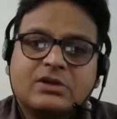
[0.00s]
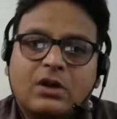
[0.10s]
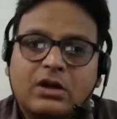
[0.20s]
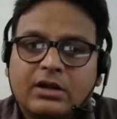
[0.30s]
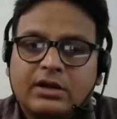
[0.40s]

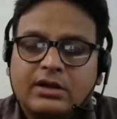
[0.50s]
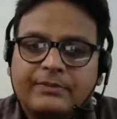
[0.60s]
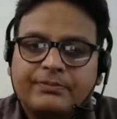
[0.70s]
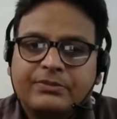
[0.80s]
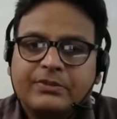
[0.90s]

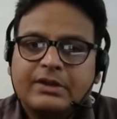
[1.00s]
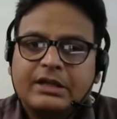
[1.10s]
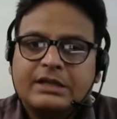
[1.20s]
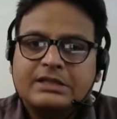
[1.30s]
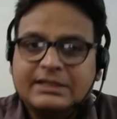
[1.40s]
called
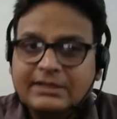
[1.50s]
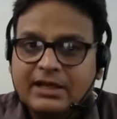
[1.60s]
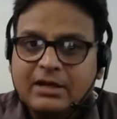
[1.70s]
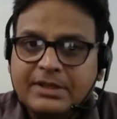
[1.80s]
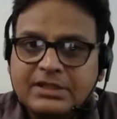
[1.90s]
Chanda
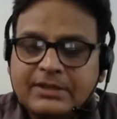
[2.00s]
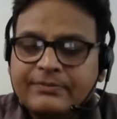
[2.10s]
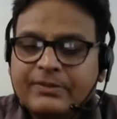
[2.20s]
Committee,